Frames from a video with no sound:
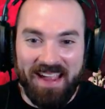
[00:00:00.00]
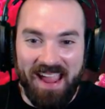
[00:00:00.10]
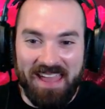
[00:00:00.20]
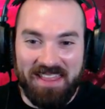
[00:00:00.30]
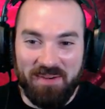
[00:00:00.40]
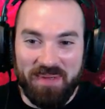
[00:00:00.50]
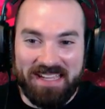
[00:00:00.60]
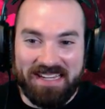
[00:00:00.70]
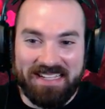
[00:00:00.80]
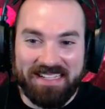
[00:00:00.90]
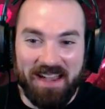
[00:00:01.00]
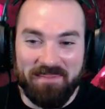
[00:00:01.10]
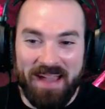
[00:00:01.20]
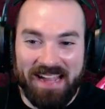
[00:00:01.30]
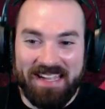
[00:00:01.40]
And then we can come
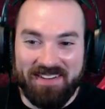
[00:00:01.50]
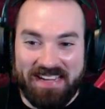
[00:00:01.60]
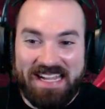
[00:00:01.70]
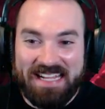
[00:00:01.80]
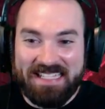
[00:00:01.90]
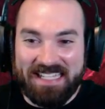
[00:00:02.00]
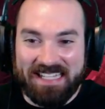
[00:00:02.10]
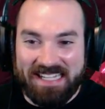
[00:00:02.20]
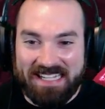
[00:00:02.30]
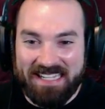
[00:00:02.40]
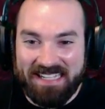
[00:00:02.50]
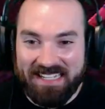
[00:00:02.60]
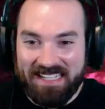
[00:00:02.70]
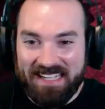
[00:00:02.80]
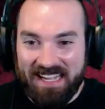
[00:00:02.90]
back here easily
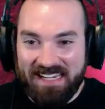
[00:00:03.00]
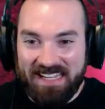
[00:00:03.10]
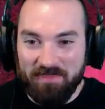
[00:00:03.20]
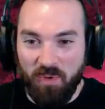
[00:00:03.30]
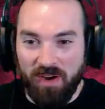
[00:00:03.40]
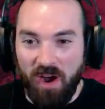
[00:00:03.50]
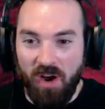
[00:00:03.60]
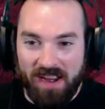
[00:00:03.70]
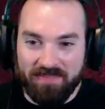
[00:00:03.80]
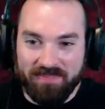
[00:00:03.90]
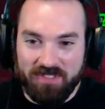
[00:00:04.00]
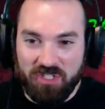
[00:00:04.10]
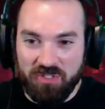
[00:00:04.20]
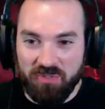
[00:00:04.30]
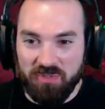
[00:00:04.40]
and get more. All right,
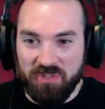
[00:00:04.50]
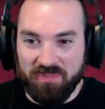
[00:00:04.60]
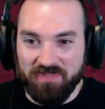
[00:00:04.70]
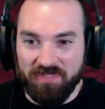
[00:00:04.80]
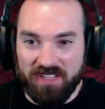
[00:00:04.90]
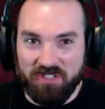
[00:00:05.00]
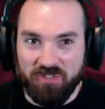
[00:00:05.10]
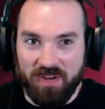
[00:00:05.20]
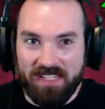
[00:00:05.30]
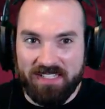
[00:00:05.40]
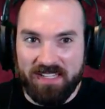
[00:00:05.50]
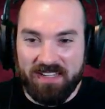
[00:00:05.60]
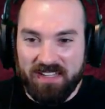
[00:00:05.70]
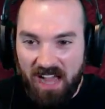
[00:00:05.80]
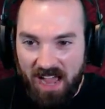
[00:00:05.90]
screw you, freaking drakes.
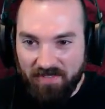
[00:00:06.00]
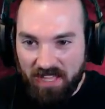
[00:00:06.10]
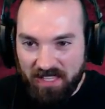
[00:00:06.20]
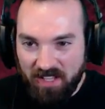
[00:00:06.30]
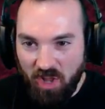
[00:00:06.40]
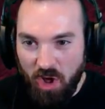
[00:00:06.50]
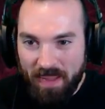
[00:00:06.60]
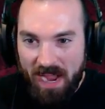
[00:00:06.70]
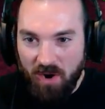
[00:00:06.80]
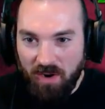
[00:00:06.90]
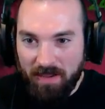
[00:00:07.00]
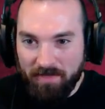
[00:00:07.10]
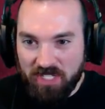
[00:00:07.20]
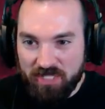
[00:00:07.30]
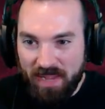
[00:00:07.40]
I've got the claw power. I'm
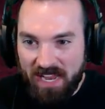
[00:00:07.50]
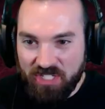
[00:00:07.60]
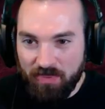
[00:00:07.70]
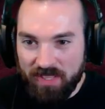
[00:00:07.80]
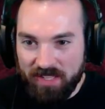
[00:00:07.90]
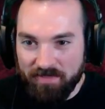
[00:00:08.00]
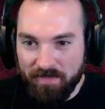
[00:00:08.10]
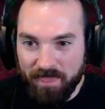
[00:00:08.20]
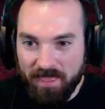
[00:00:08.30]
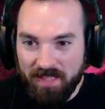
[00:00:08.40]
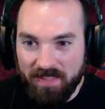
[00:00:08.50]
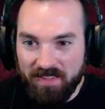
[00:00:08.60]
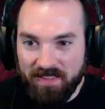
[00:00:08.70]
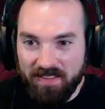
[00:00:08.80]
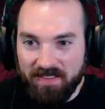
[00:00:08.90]
gonna smash you with it.
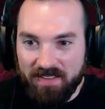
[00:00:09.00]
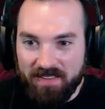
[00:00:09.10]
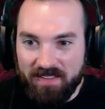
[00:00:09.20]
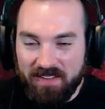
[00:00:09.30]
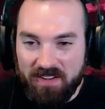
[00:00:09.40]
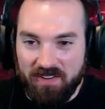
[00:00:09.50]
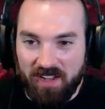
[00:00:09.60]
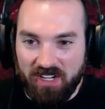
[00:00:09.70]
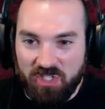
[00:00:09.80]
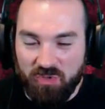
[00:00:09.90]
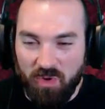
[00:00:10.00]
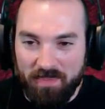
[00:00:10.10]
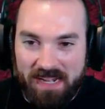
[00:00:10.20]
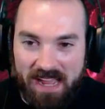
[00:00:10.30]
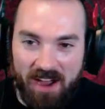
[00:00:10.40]
You're not gonna swarm
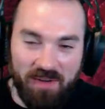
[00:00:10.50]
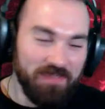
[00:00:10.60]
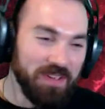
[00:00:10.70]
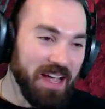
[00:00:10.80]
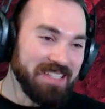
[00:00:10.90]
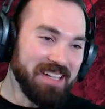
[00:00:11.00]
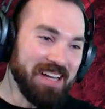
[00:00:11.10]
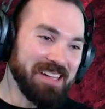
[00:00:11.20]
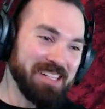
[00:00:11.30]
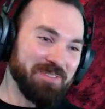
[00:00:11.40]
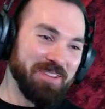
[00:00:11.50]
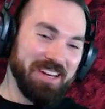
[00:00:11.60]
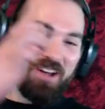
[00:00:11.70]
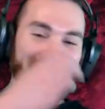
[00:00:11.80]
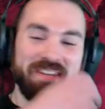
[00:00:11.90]
me now. If you guys like this
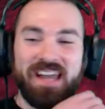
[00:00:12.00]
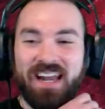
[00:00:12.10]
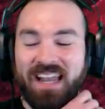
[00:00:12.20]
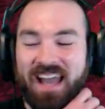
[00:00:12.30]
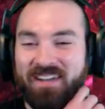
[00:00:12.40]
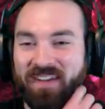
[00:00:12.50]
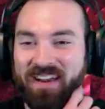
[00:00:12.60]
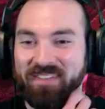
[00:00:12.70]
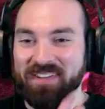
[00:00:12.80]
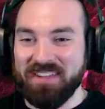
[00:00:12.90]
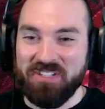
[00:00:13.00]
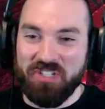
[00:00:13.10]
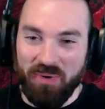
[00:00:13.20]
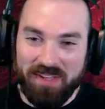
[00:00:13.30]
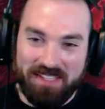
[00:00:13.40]
video, you gotta laugh out of it. You
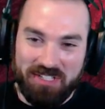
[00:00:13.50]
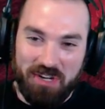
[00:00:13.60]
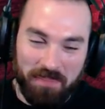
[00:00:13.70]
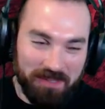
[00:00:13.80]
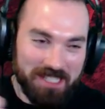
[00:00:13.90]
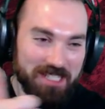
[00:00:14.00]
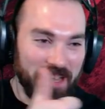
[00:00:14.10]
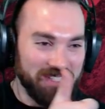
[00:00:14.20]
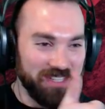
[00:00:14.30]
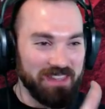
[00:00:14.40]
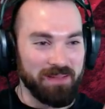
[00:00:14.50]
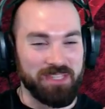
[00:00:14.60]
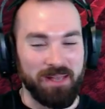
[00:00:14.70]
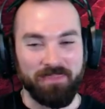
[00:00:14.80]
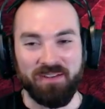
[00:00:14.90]
enjoyed the show, please smash the thumbs
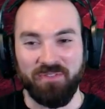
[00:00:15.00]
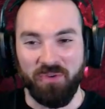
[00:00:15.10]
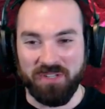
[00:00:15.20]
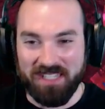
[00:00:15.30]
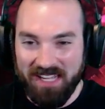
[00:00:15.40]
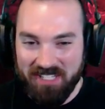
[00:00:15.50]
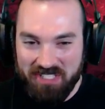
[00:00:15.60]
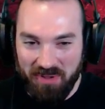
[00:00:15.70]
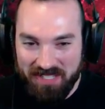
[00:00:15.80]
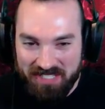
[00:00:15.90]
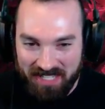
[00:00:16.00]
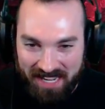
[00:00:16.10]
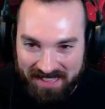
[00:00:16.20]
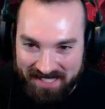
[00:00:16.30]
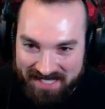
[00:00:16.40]
up button for us. Let us know that you
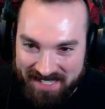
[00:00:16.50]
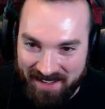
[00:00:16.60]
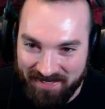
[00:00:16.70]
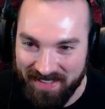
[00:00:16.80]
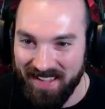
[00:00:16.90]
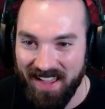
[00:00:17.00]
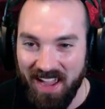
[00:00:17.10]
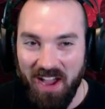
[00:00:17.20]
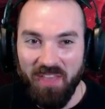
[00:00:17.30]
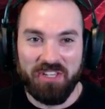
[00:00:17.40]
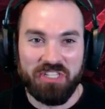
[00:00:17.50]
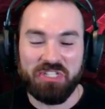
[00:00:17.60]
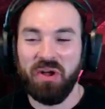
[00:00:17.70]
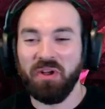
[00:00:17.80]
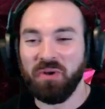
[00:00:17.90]
like the stuff. The
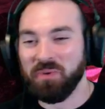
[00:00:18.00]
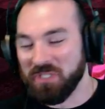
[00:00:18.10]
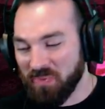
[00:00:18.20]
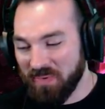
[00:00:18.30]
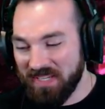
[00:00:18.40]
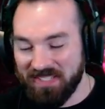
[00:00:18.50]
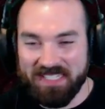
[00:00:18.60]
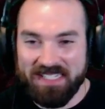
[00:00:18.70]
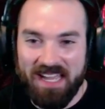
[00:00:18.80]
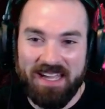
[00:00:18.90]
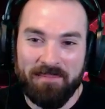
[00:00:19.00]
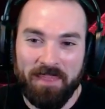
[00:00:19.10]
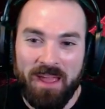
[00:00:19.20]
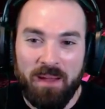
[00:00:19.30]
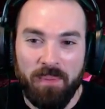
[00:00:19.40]
struggle was real today,
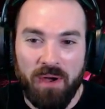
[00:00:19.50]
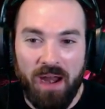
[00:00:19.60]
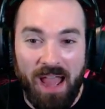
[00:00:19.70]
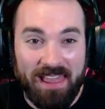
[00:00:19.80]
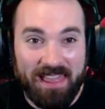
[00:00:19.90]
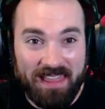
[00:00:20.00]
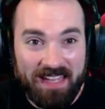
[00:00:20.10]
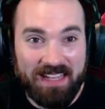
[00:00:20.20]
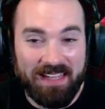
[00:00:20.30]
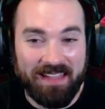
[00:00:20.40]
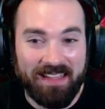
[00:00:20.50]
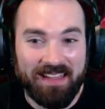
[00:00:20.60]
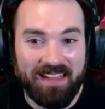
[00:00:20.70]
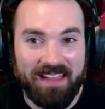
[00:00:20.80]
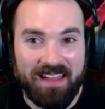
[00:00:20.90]
but I think
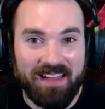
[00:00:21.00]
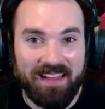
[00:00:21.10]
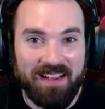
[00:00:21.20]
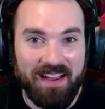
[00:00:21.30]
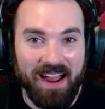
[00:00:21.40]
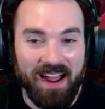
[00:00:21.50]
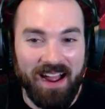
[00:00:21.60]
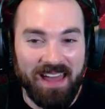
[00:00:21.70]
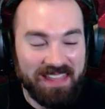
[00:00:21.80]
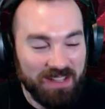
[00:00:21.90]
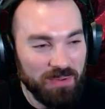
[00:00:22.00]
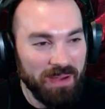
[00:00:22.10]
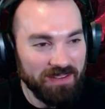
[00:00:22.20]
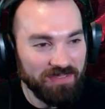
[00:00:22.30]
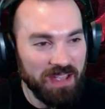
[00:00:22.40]
I think we
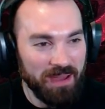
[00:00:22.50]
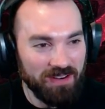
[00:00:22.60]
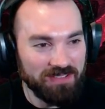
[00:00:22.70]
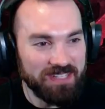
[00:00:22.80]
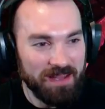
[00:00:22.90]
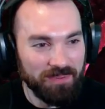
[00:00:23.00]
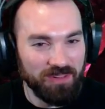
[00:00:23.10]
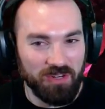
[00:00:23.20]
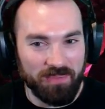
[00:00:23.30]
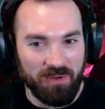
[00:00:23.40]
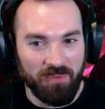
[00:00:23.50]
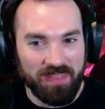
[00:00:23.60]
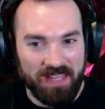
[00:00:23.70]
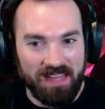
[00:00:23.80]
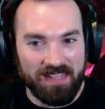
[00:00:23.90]
might have come out on top a little bit with
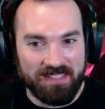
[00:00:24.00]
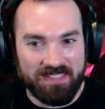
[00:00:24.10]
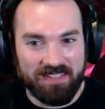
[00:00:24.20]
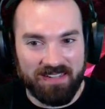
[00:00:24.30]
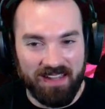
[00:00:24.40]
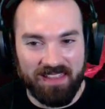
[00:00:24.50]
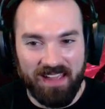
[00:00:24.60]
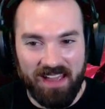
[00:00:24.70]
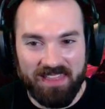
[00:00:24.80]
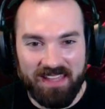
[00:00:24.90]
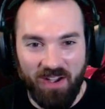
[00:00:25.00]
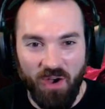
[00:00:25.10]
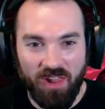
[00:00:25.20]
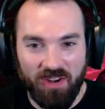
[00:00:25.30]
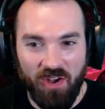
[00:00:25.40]
the eggs. I, th I think
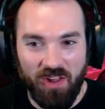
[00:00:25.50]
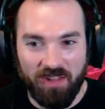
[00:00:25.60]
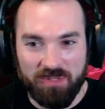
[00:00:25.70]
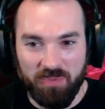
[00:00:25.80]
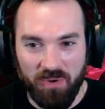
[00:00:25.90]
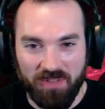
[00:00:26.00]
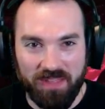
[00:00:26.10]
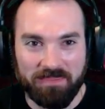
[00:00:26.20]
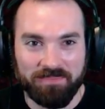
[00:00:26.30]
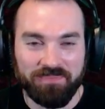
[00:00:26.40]
all in all, it was worth it.